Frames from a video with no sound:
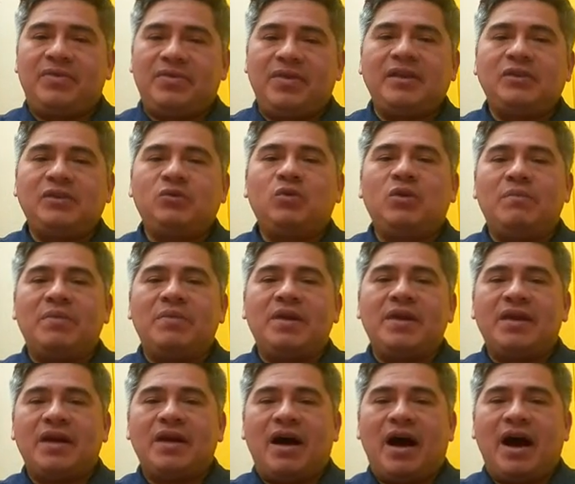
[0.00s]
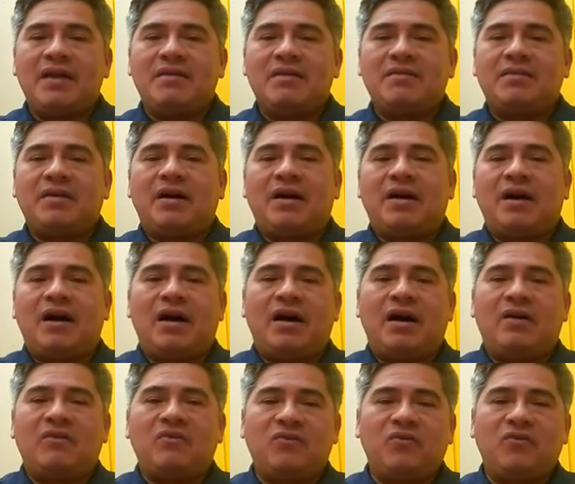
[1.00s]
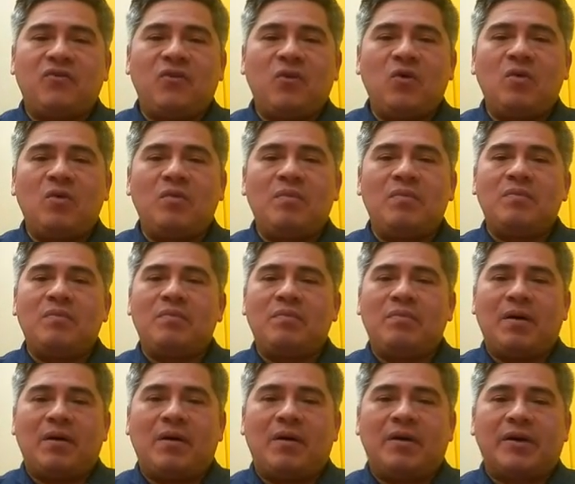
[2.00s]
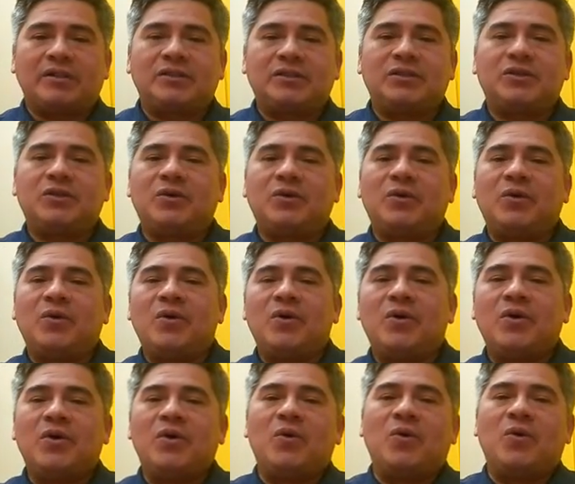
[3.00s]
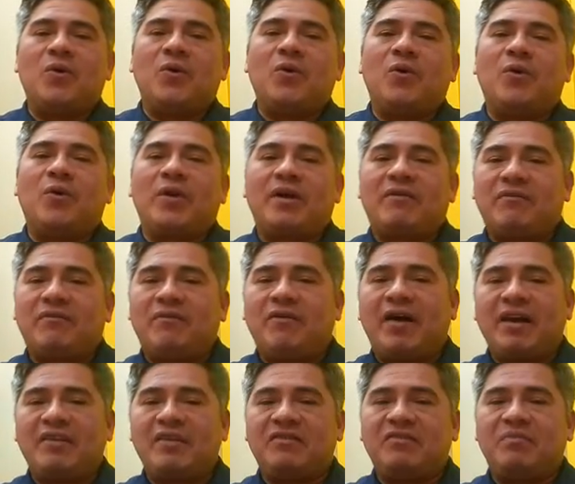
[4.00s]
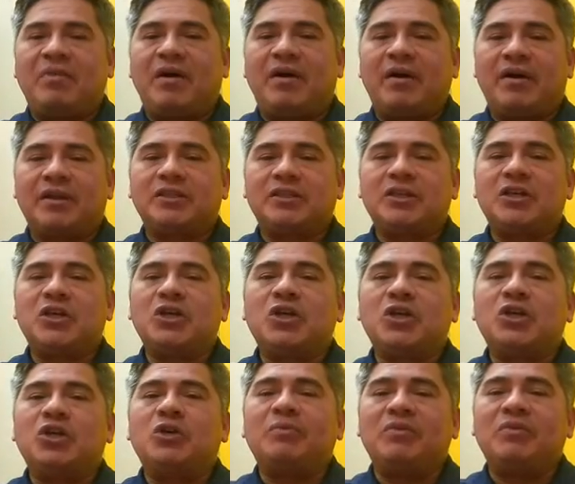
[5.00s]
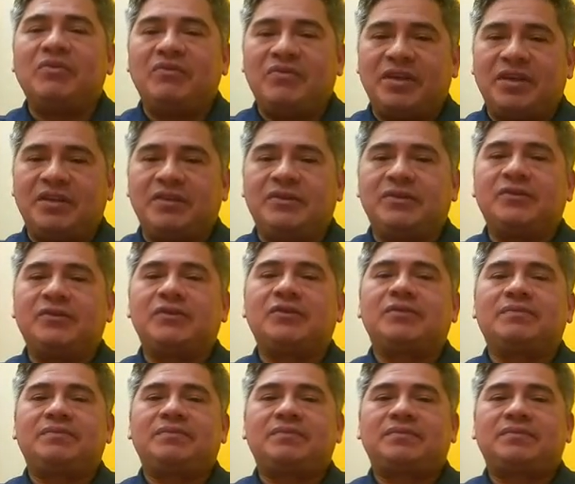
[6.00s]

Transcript: This will be either a 4-part or a 5-part group of videos.